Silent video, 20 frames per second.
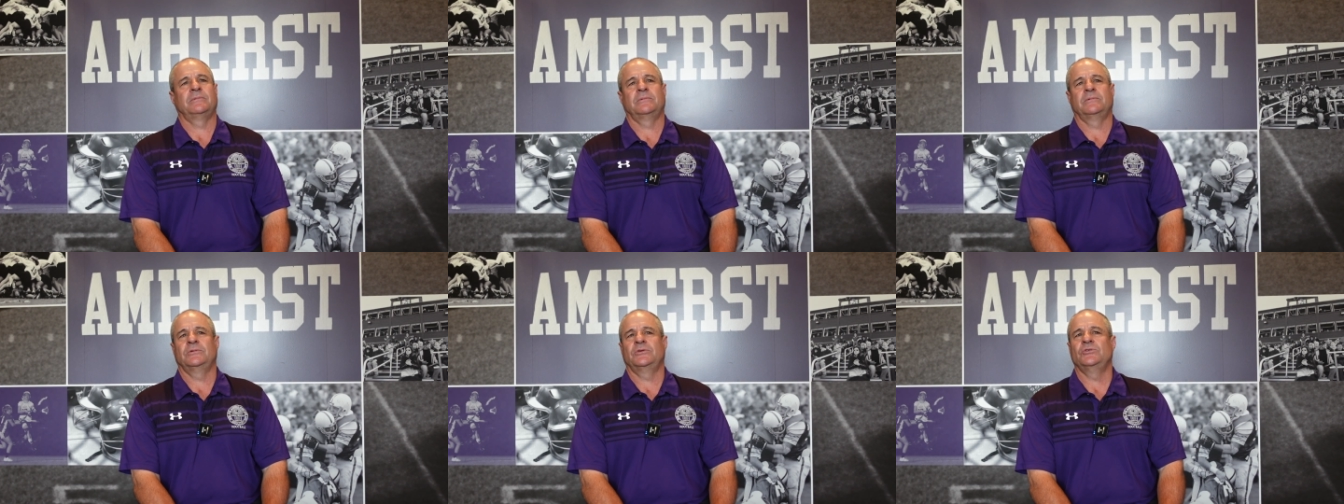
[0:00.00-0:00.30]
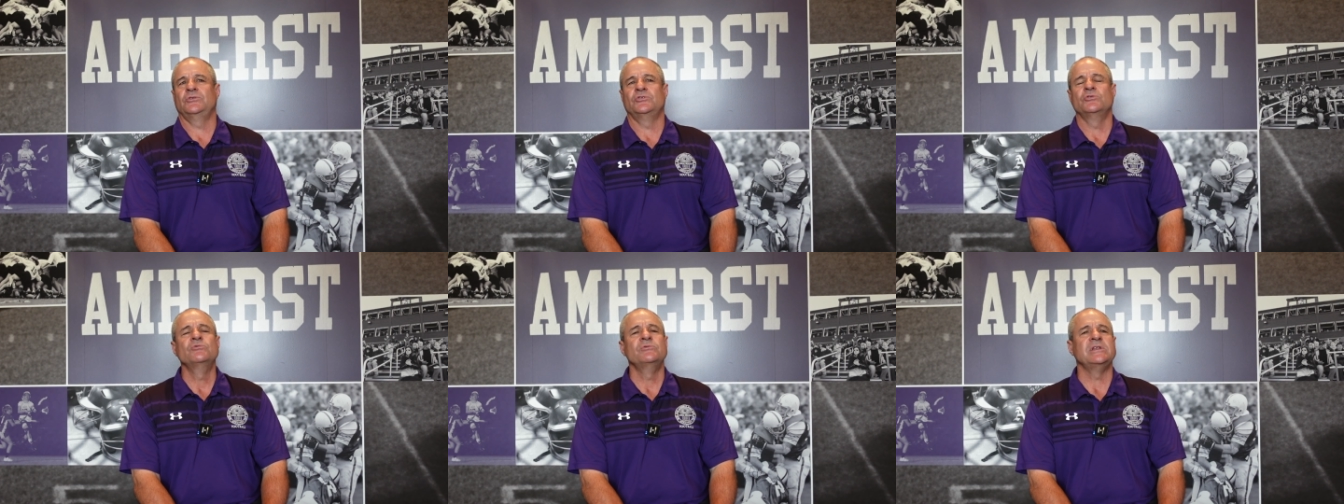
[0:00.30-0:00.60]

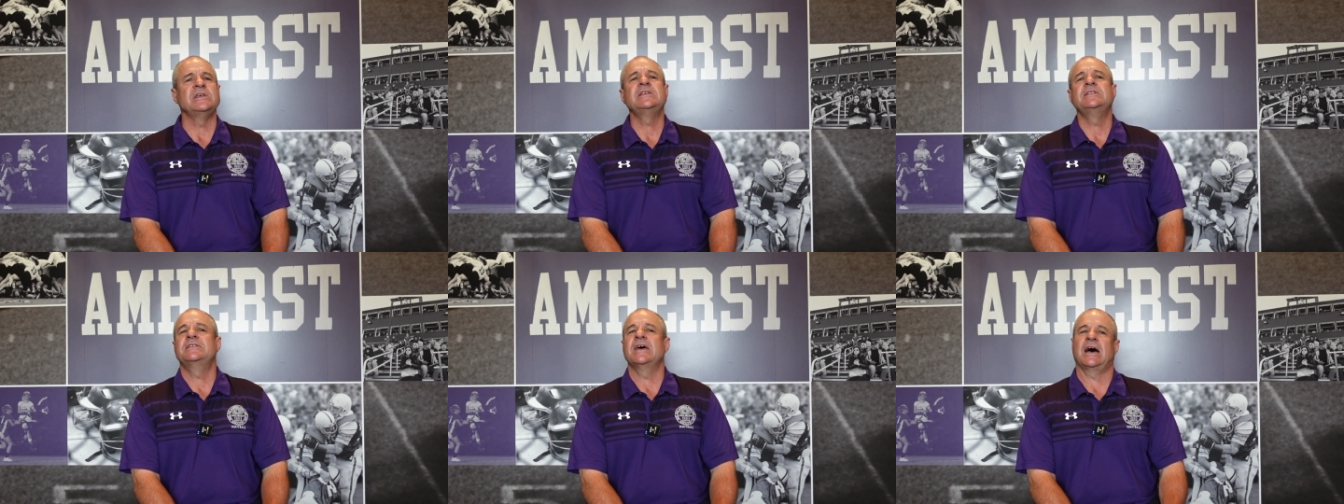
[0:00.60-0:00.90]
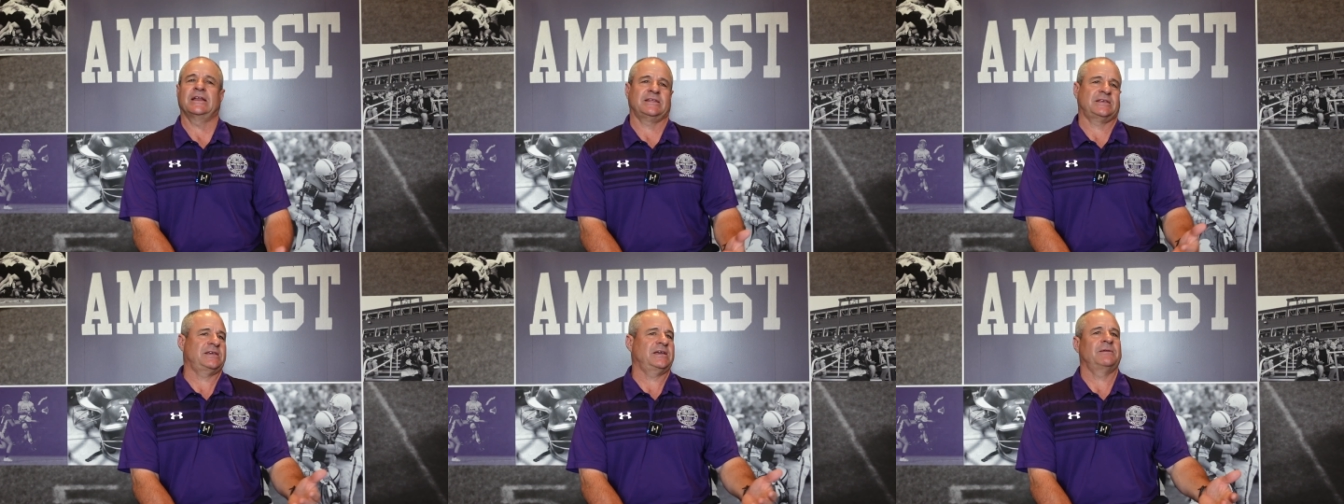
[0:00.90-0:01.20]
you need
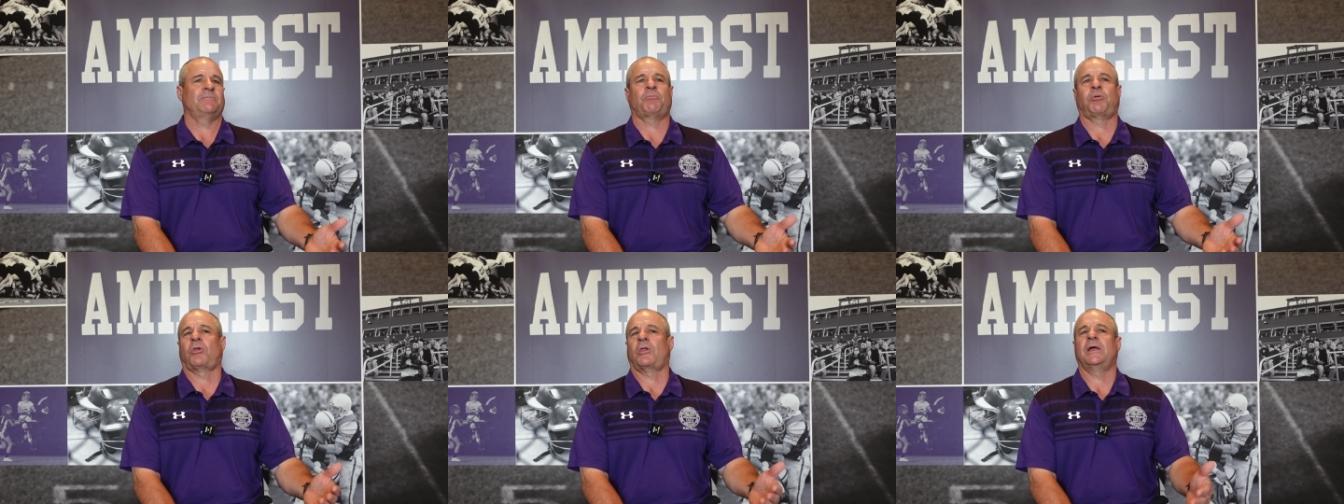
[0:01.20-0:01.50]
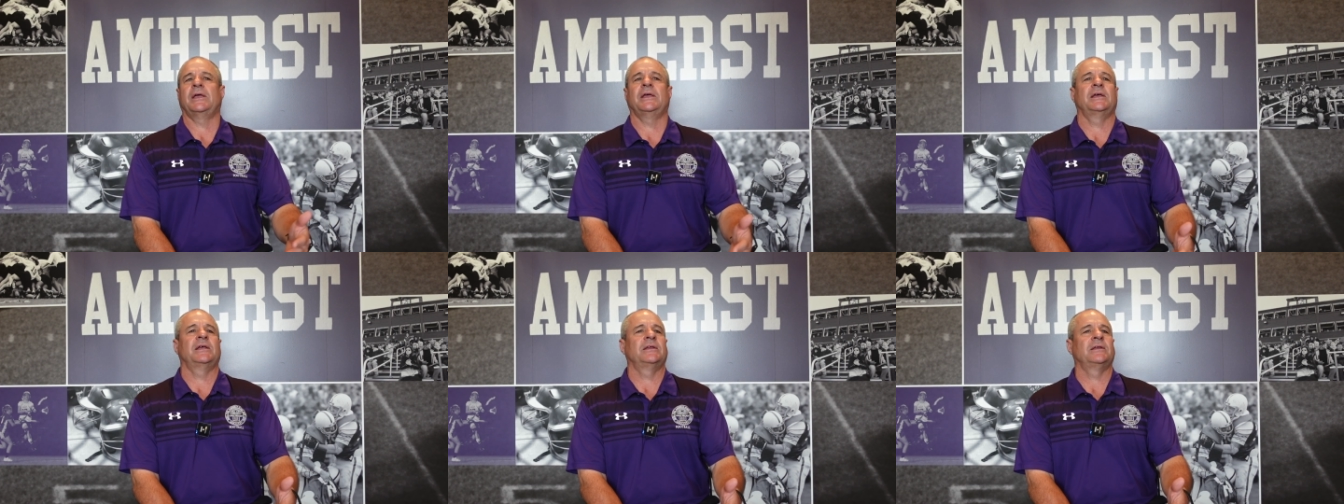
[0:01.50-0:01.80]
that kid
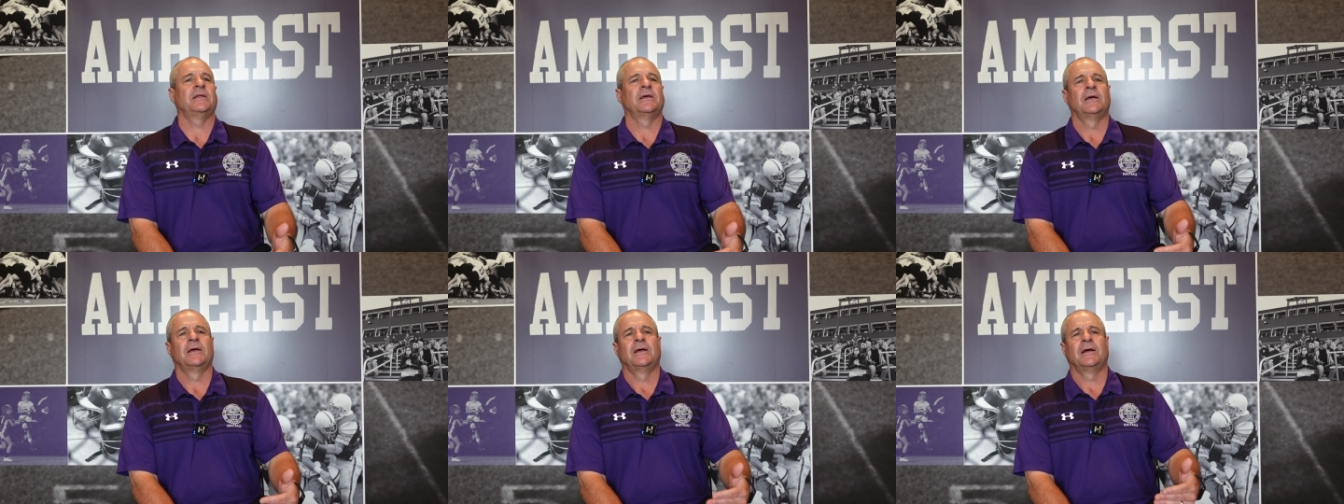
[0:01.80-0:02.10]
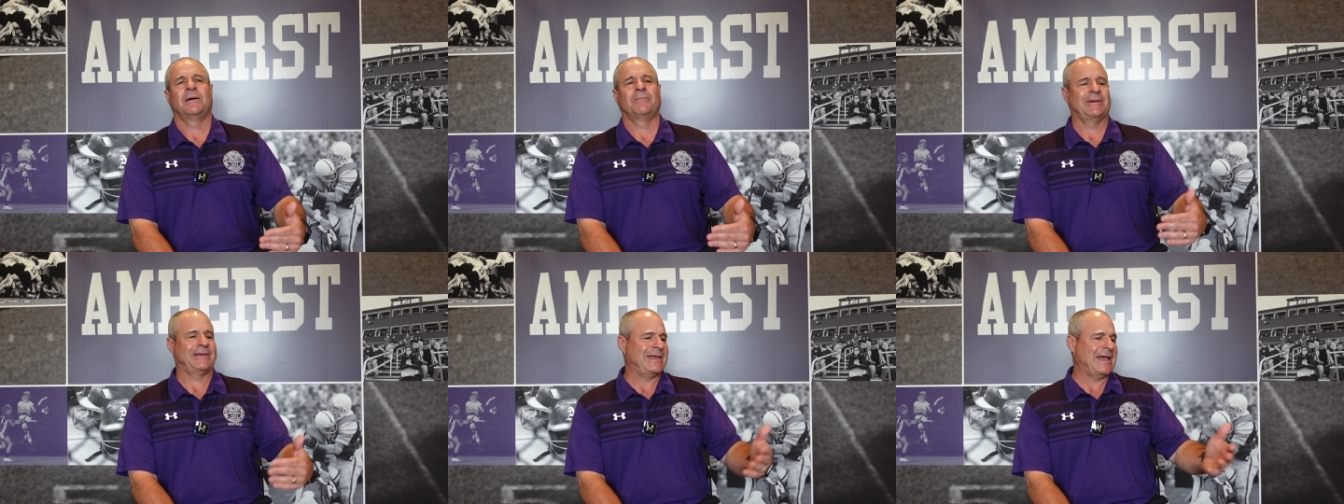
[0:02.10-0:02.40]
playing.
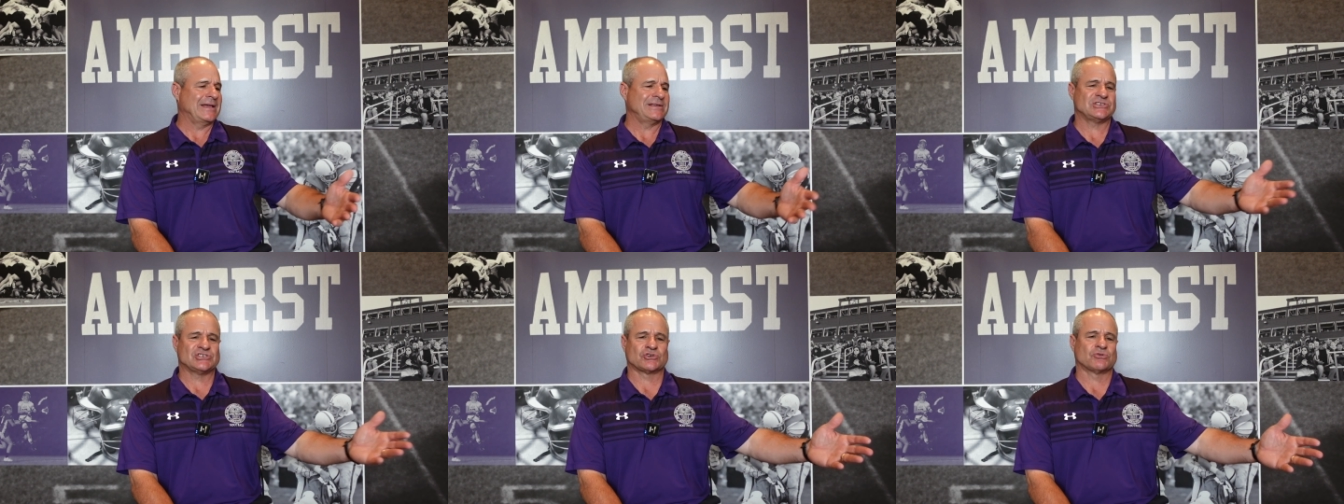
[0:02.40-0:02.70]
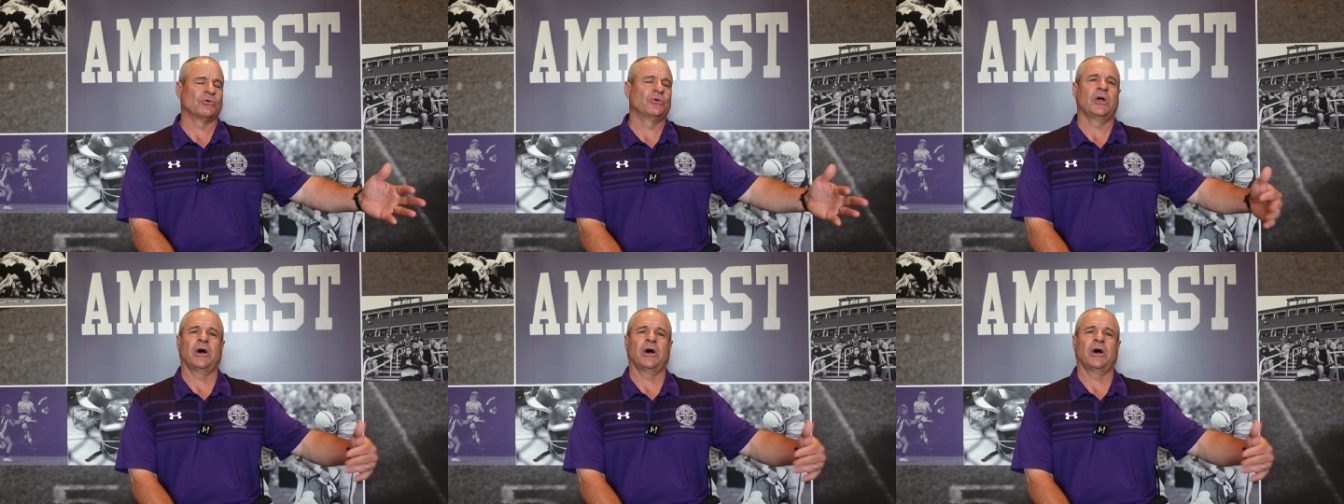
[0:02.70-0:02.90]
I'm like, yeah, he screwed